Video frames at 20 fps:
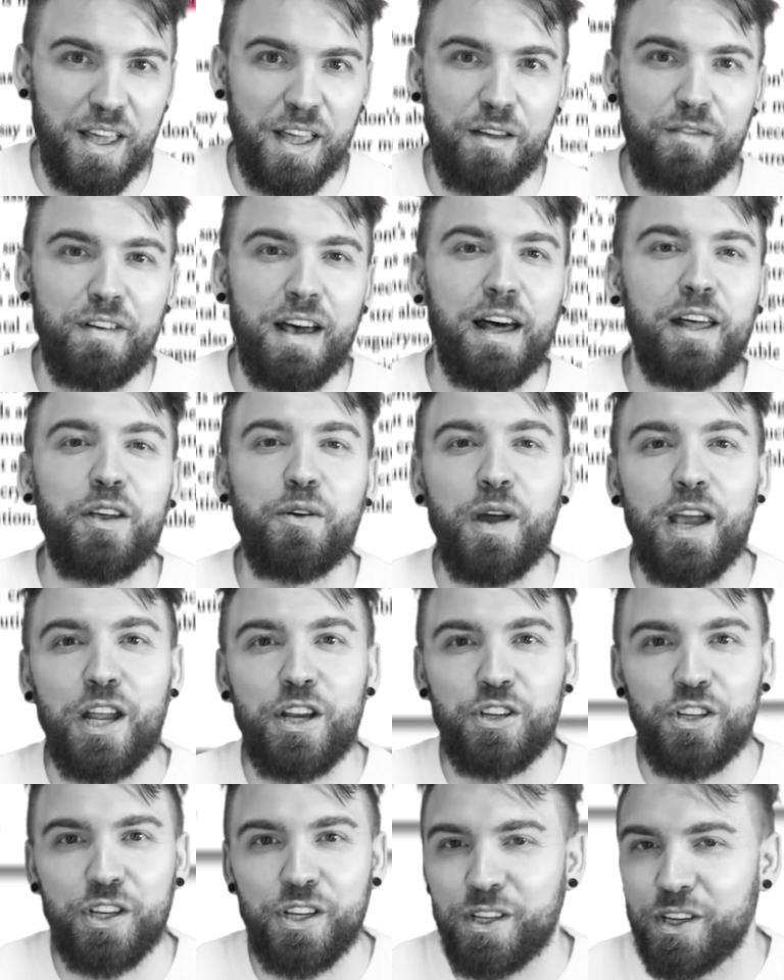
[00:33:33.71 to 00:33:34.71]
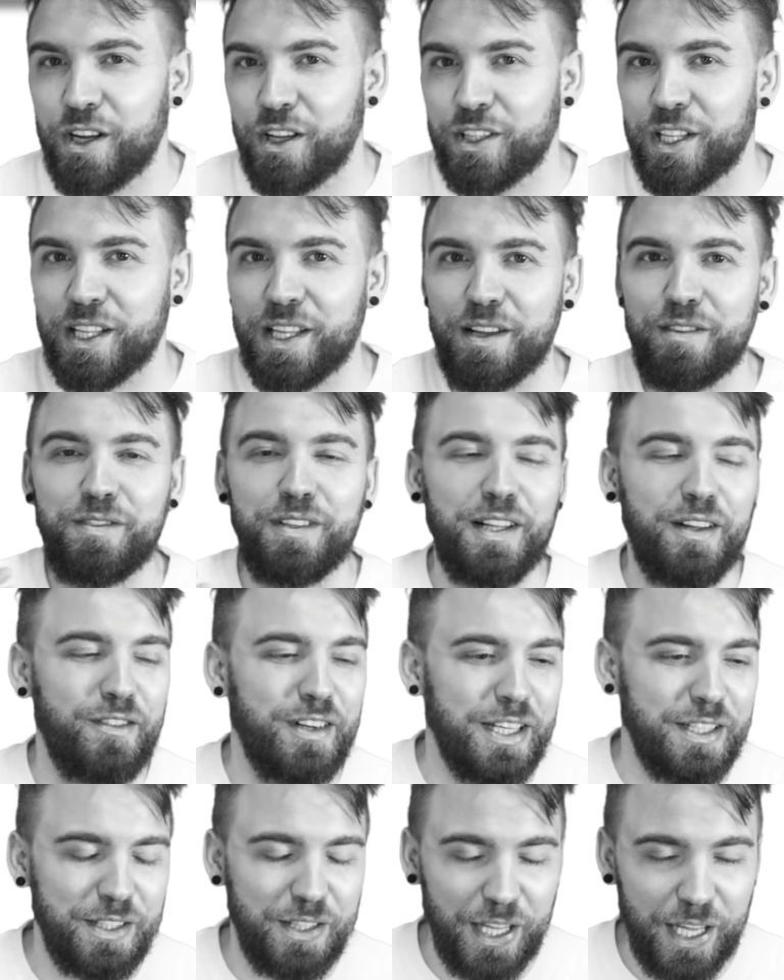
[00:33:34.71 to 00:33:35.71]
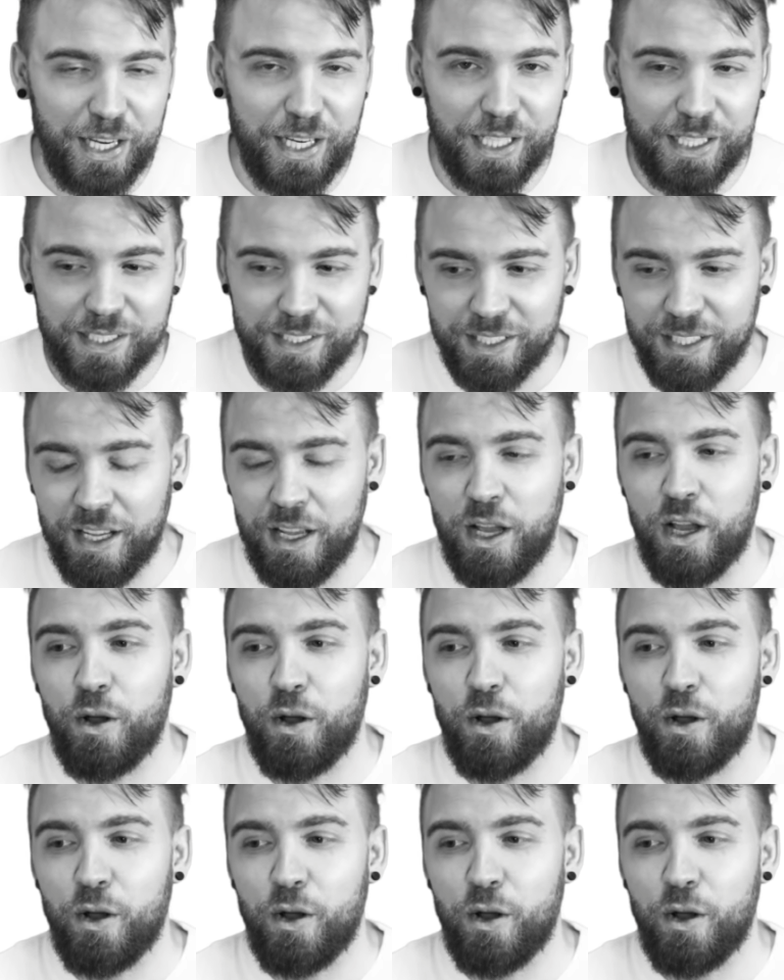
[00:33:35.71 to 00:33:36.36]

Evaluation on the level of aesthetics